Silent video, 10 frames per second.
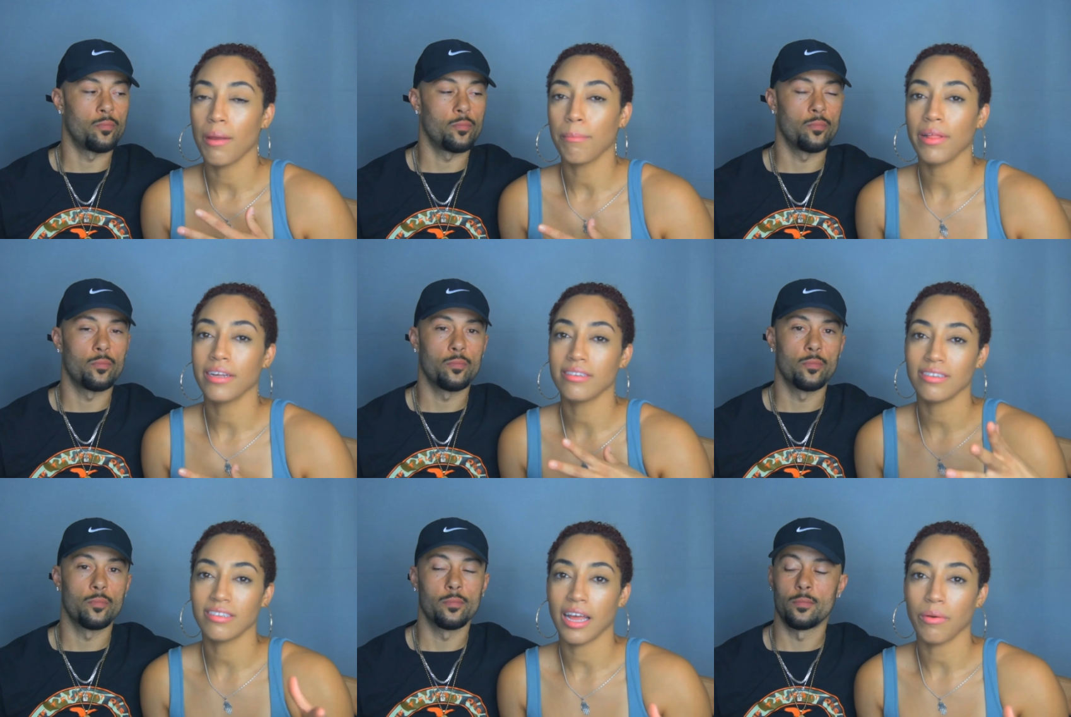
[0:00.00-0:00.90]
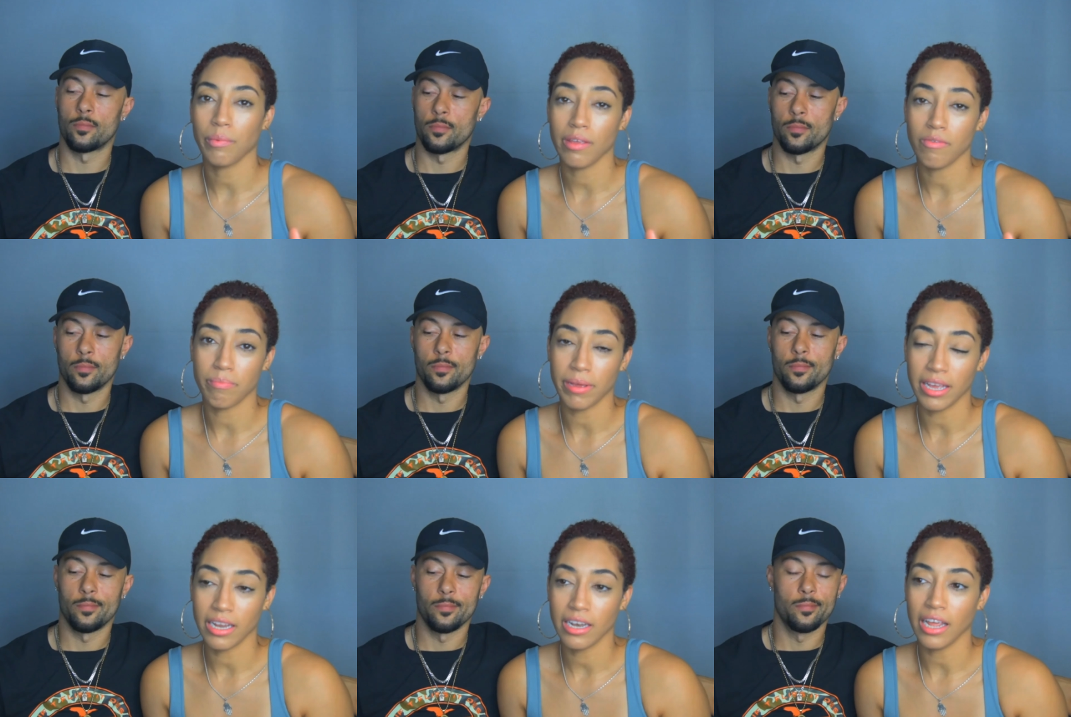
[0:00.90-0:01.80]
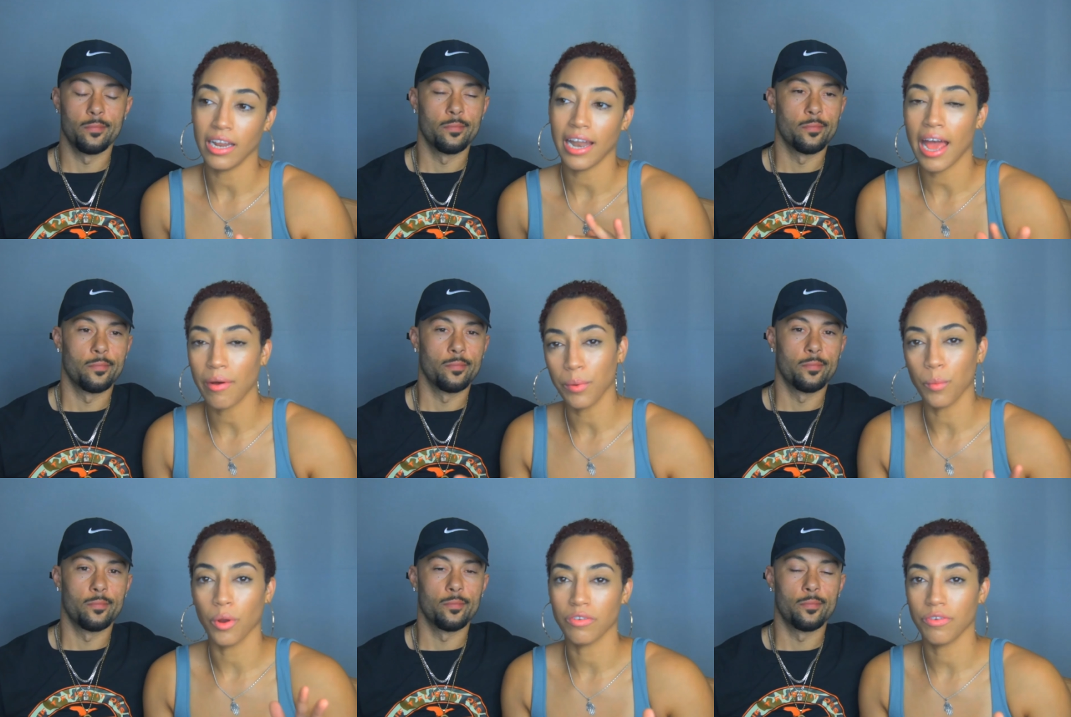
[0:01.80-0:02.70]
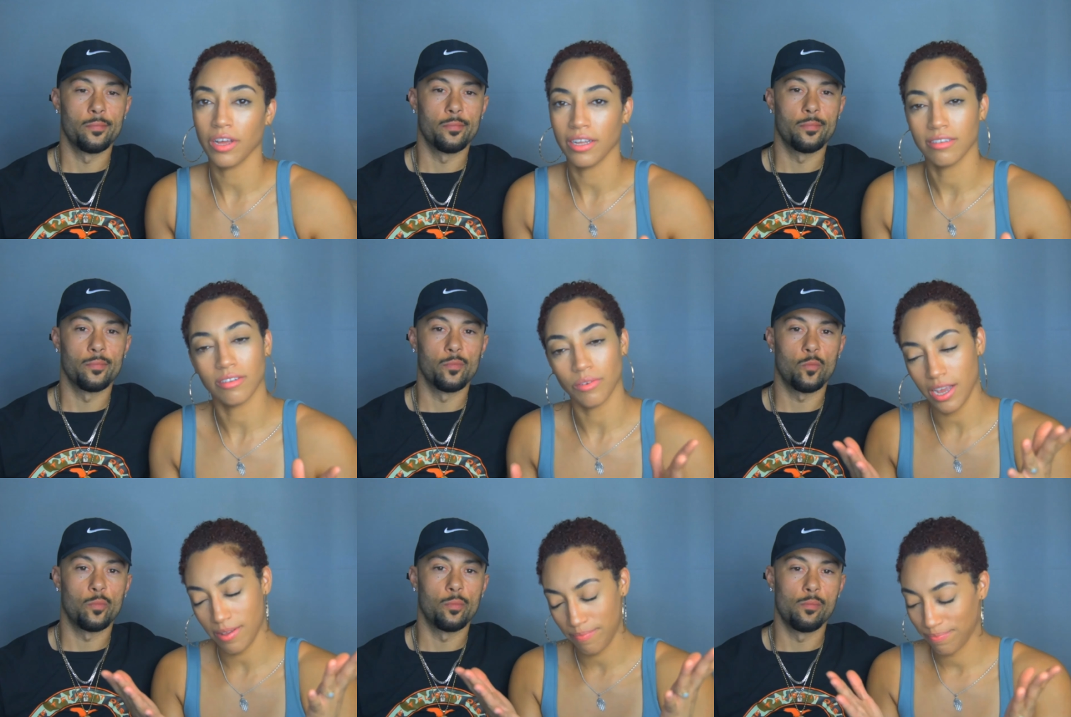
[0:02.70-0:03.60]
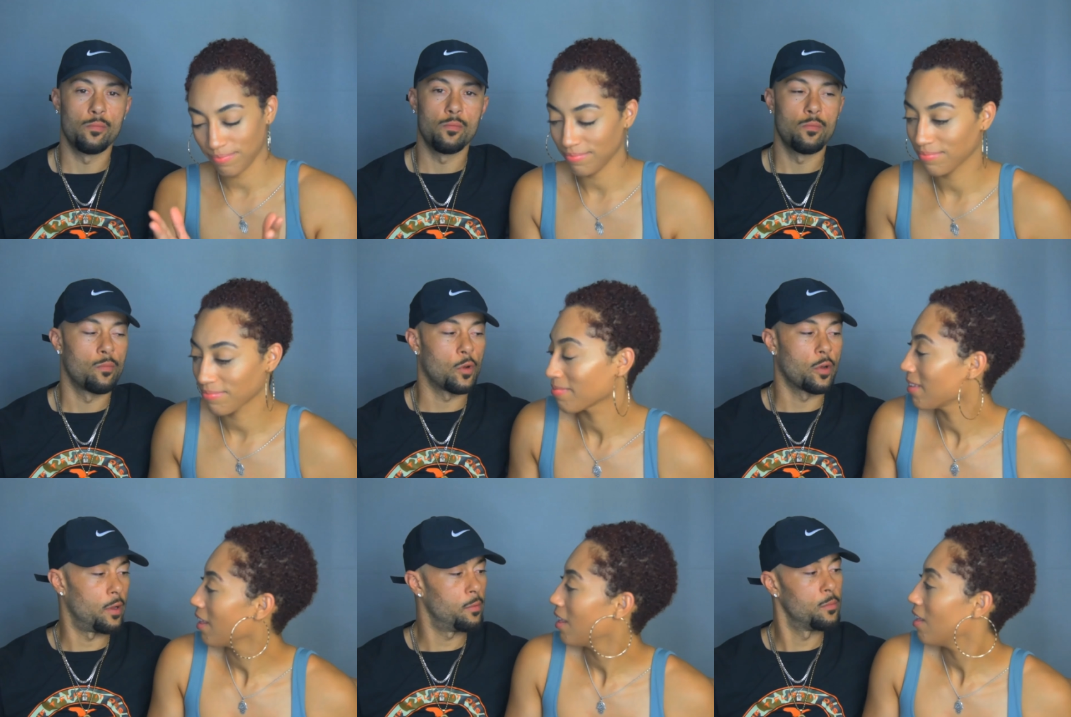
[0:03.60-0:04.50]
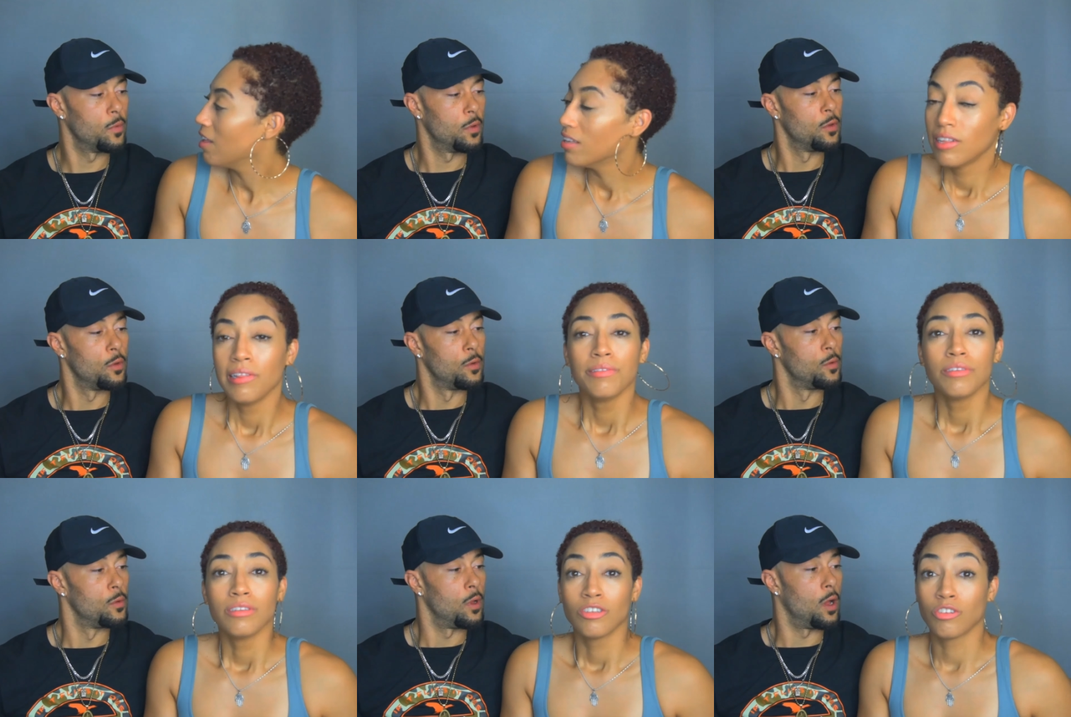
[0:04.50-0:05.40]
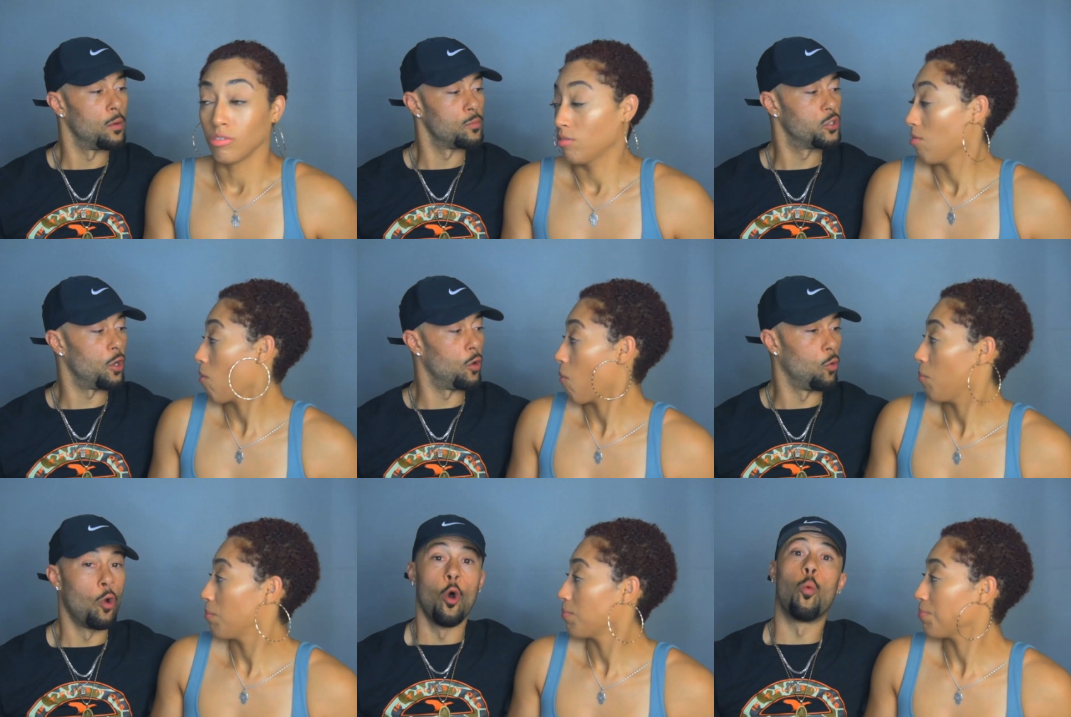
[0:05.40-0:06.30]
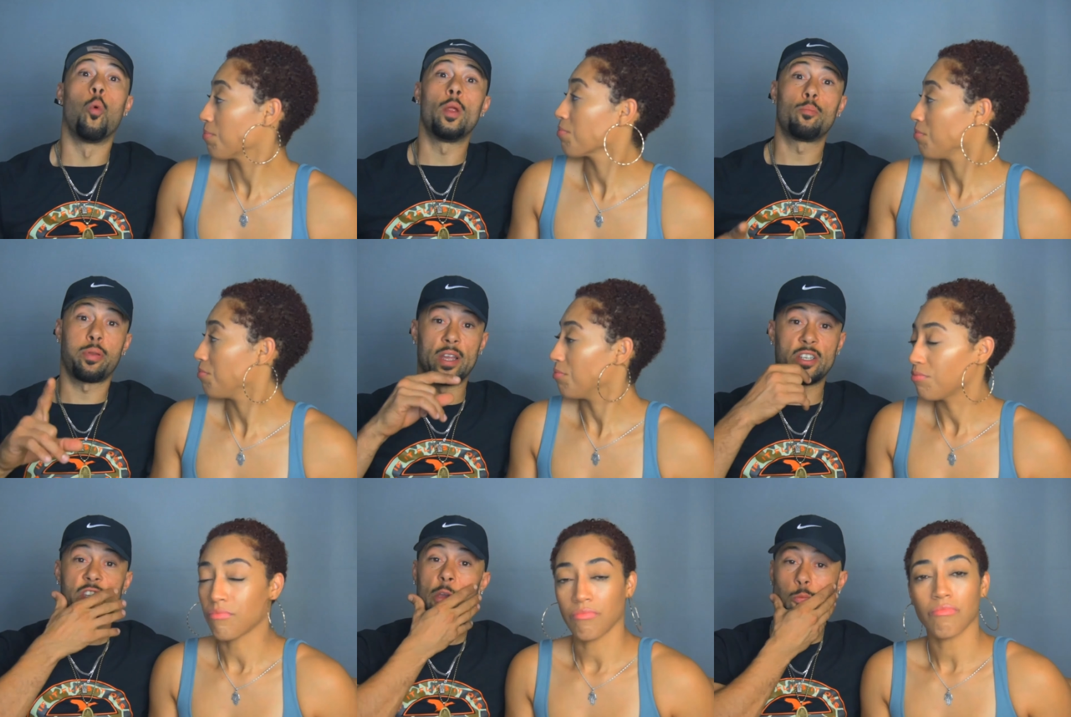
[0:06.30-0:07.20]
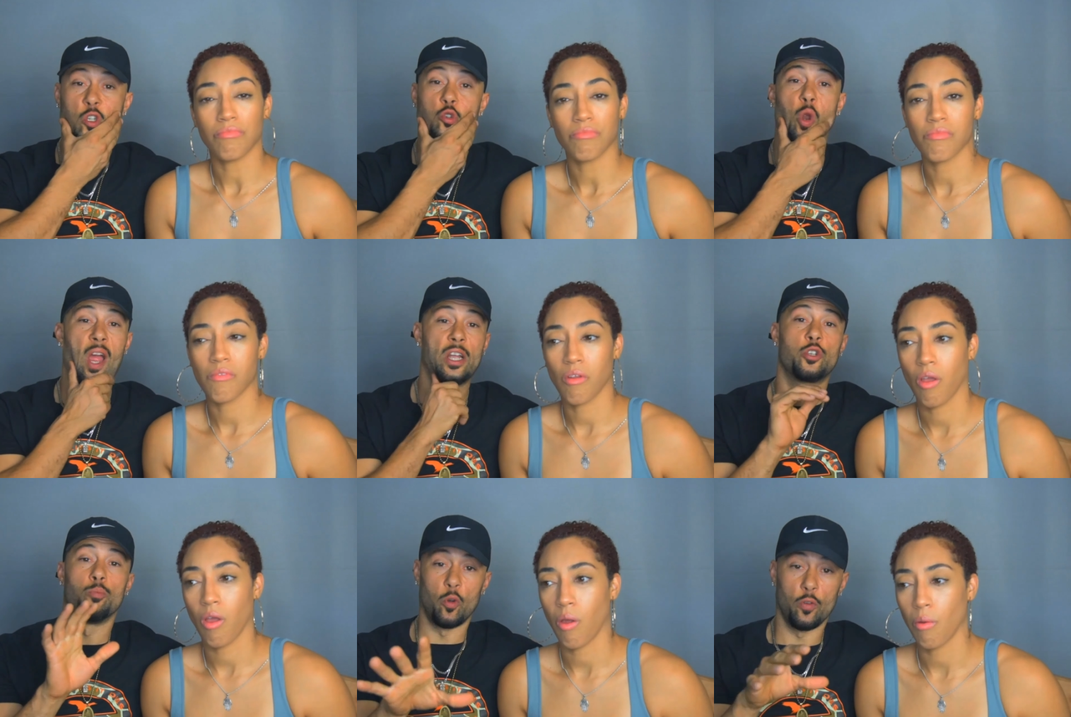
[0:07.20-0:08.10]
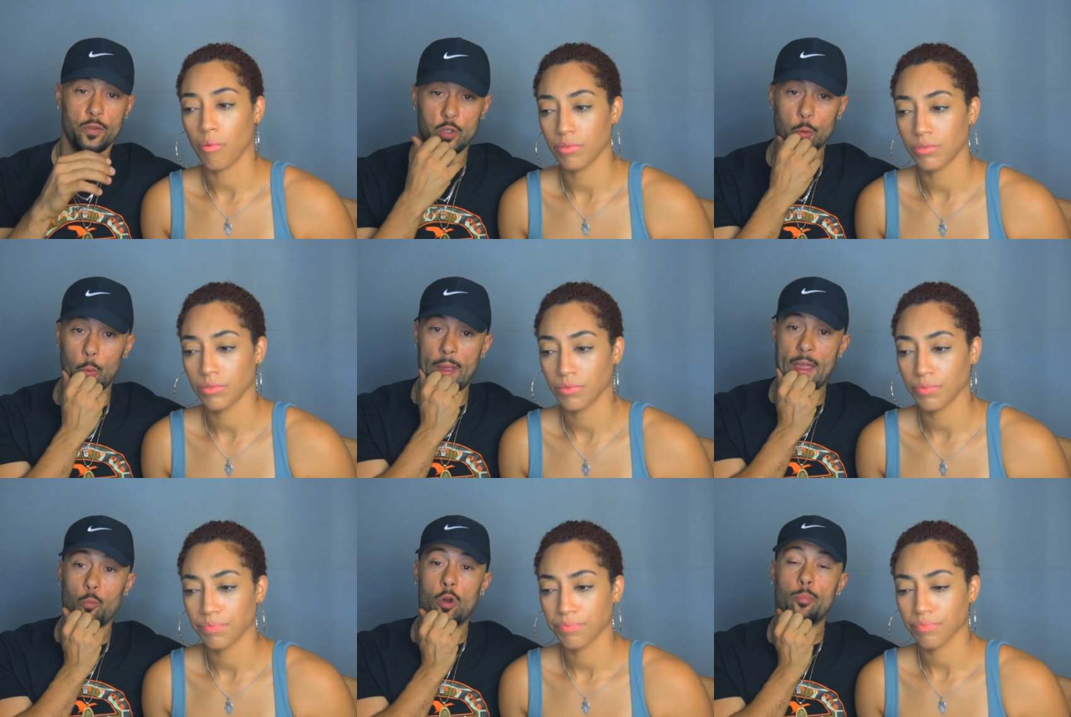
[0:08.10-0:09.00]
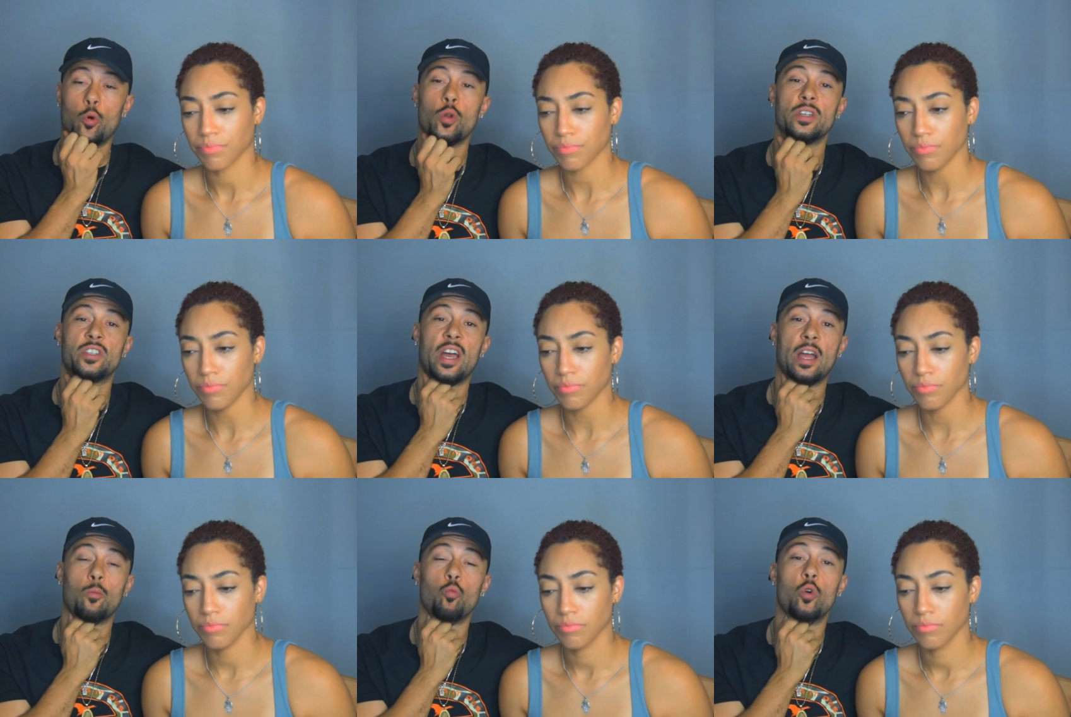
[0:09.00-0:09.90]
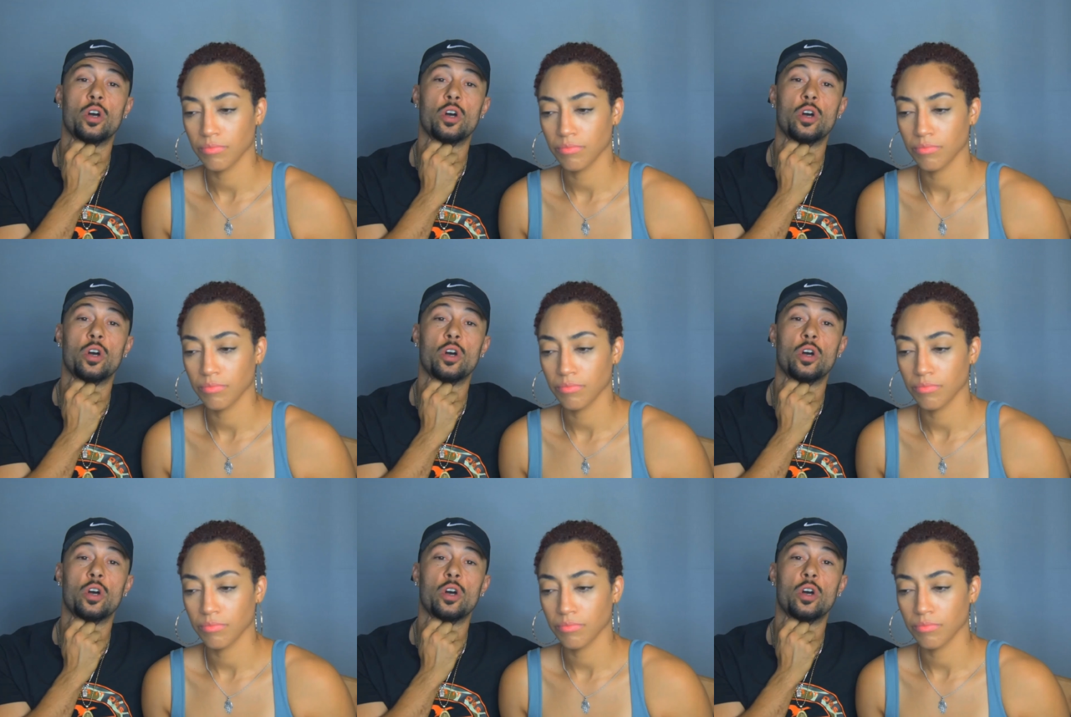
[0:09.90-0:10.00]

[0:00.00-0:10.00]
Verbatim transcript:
Speaker 1: and places that we've been and how it worked for us. So yeah.
Speaker 2: Okay. Um, so one place that we tried to move to at one point in time